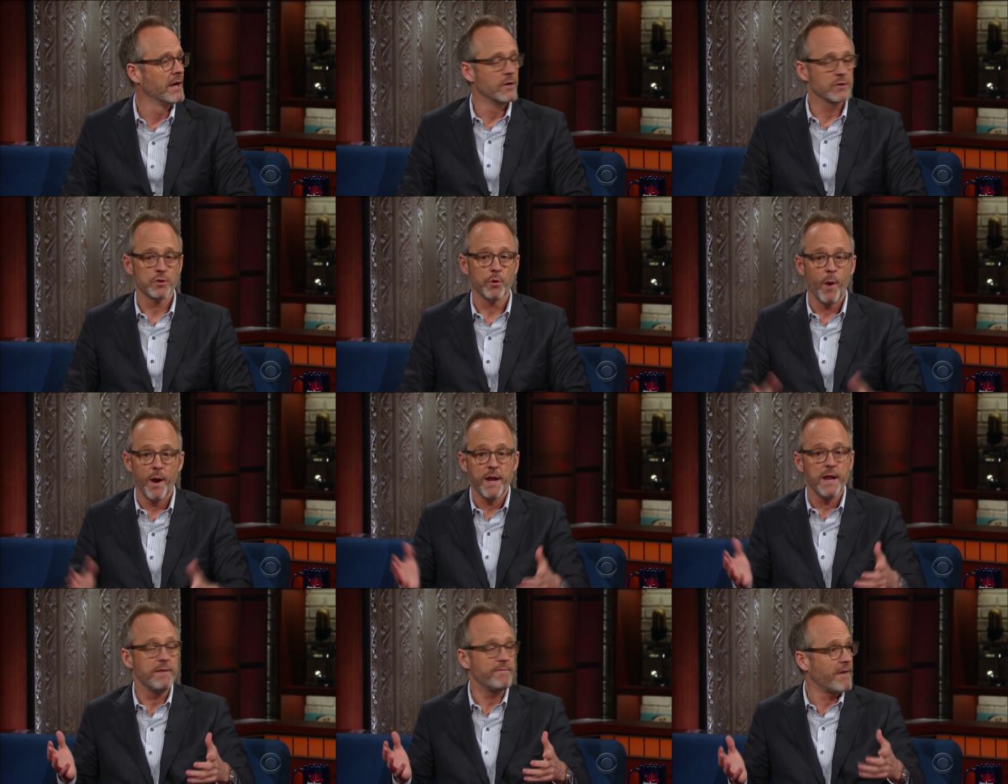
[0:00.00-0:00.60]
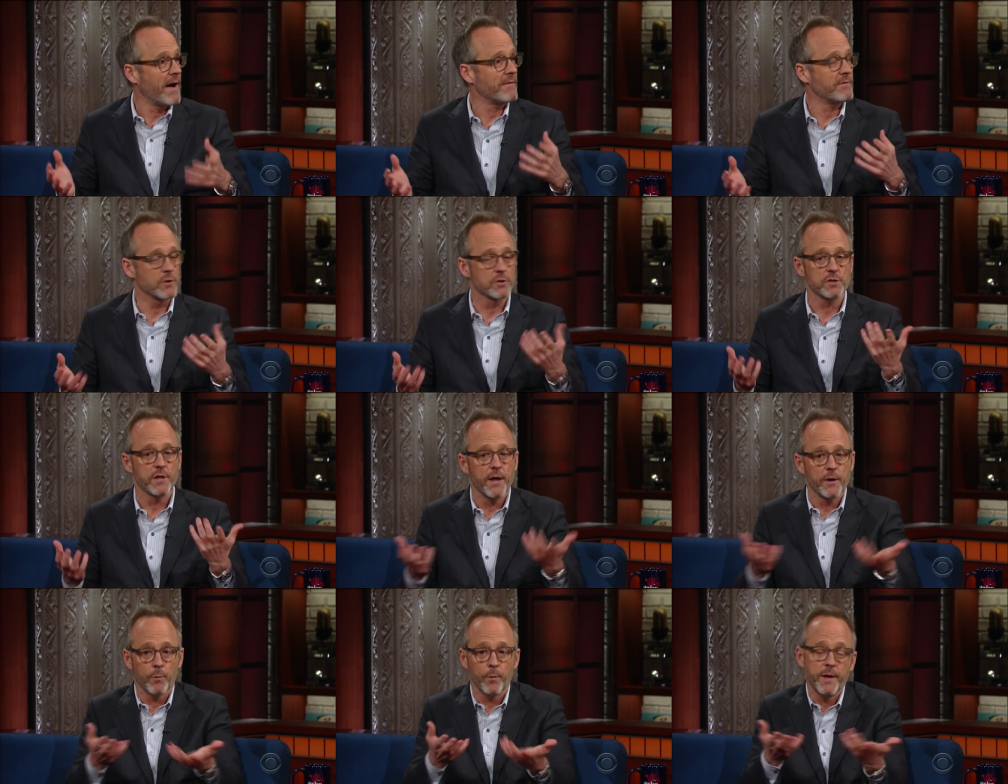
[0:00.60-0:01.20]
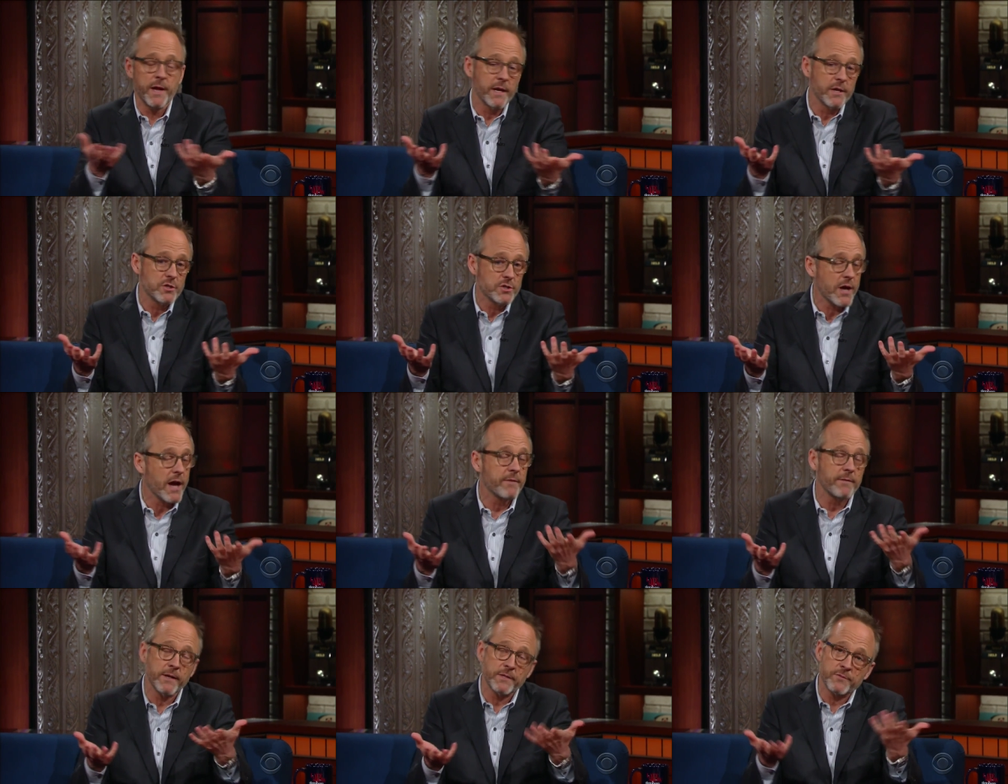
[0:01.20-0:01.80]
25 years later, we get a
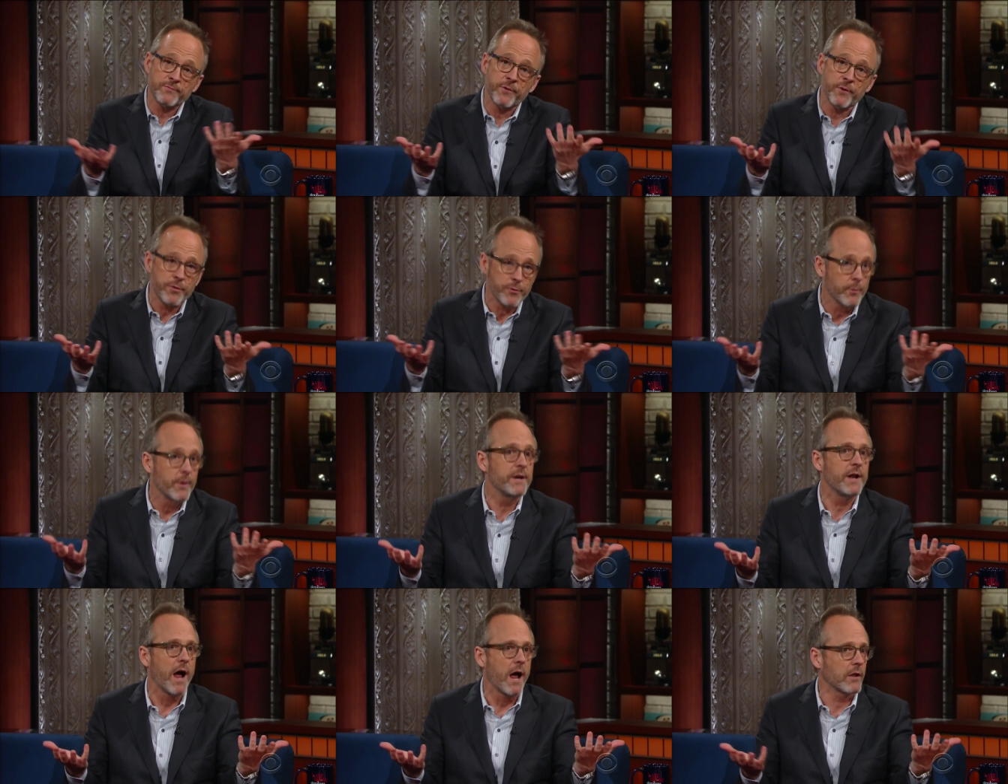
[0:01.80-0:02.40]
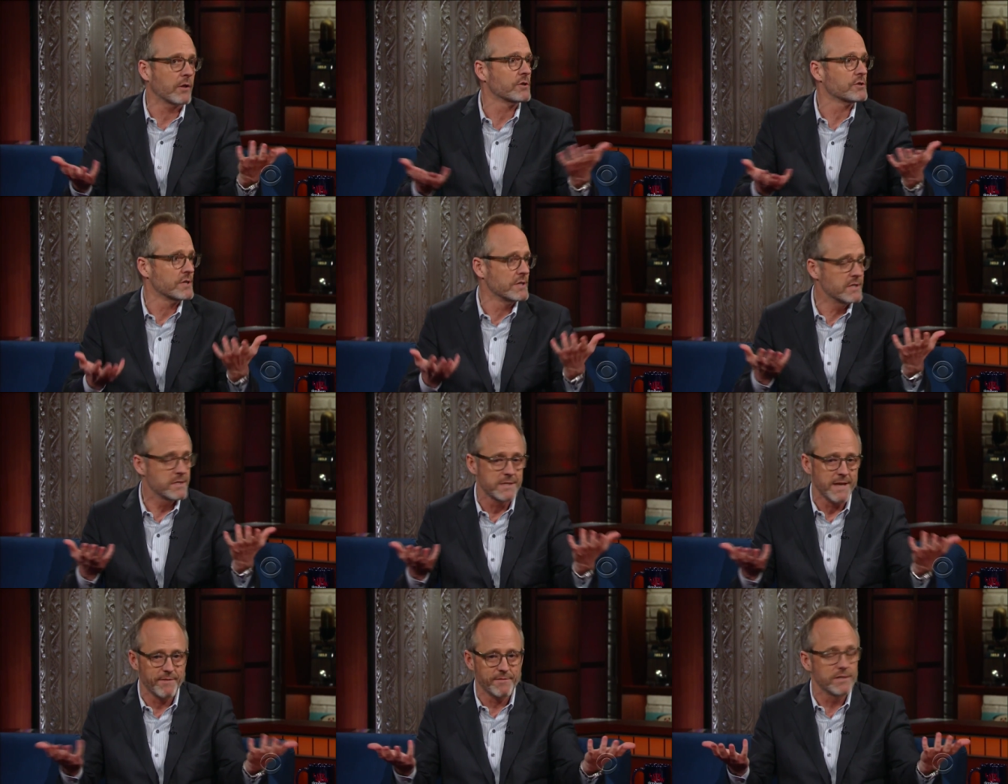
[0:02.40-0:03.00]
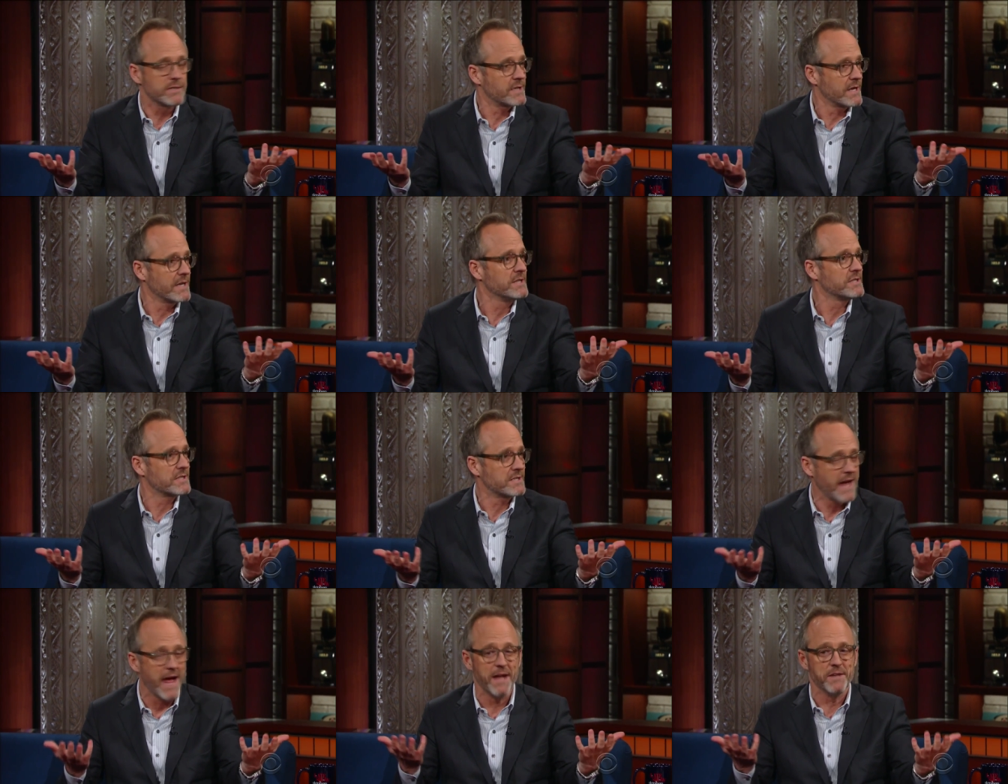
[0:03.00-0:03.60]
check. It's for
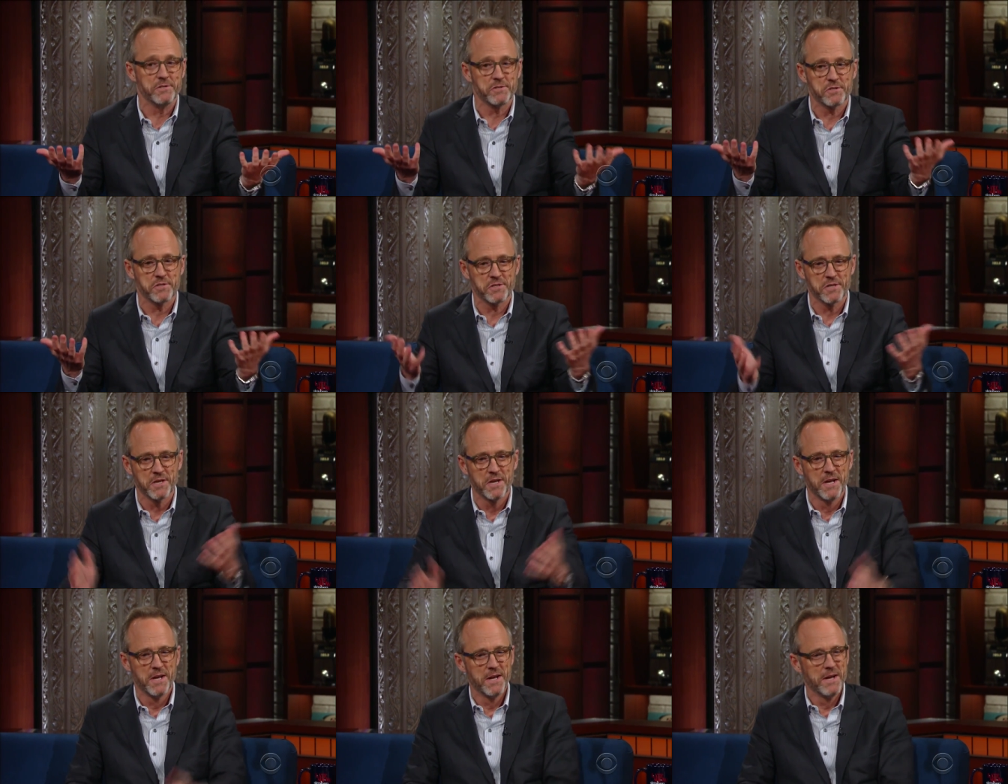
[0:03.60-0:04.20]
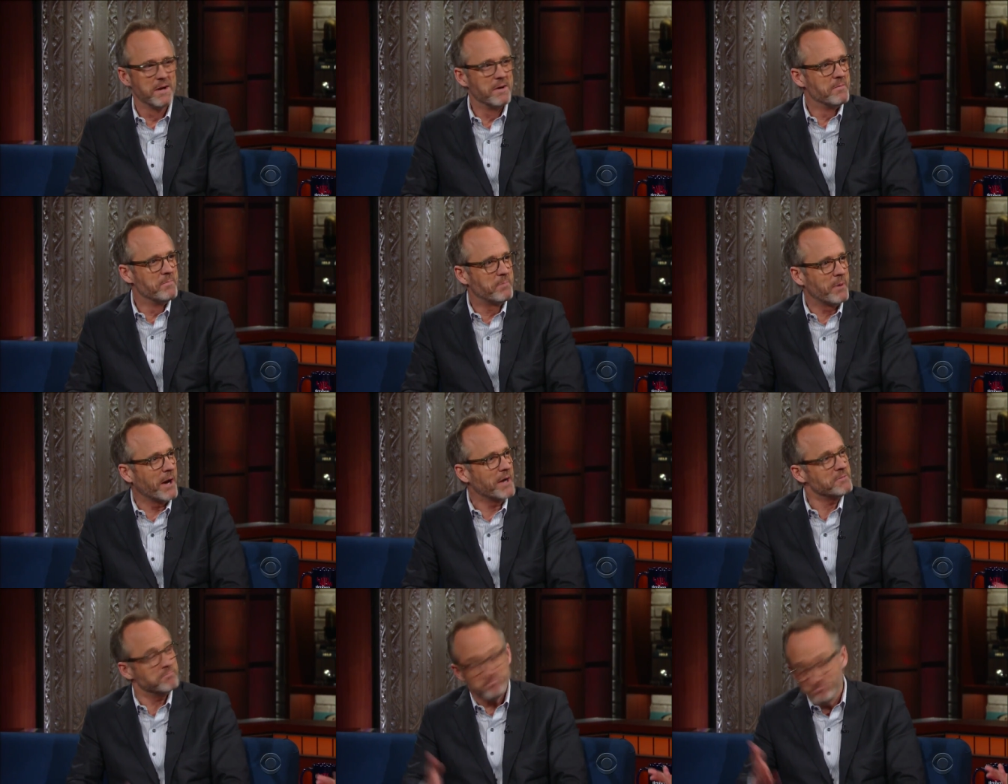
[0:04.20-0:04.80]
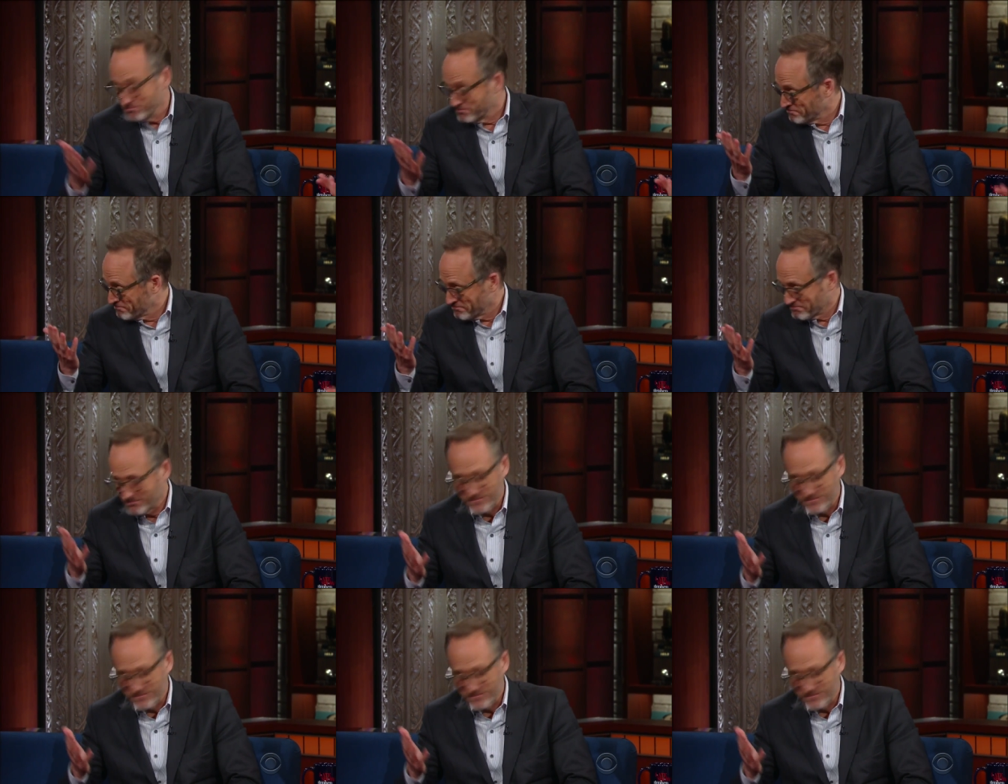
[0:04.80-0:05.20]
$3.17. It adds up, though.